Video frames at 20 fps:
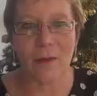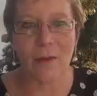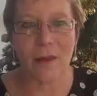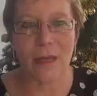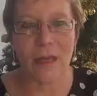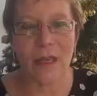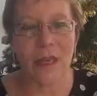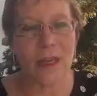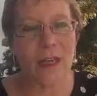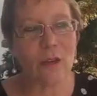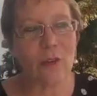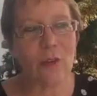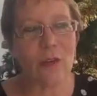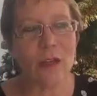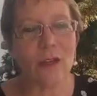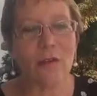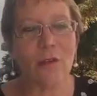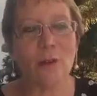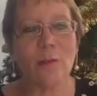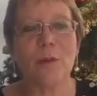the
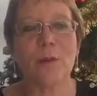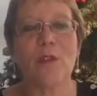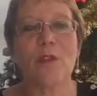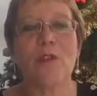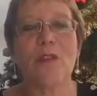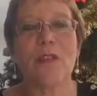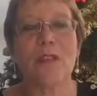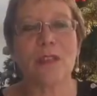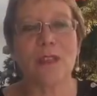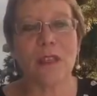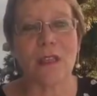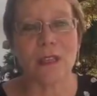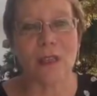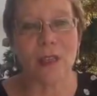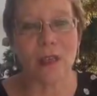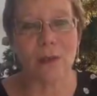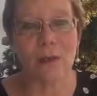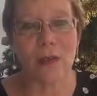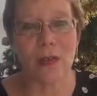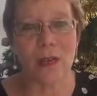equity of opportunity
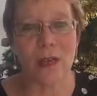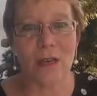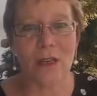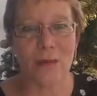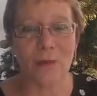that we need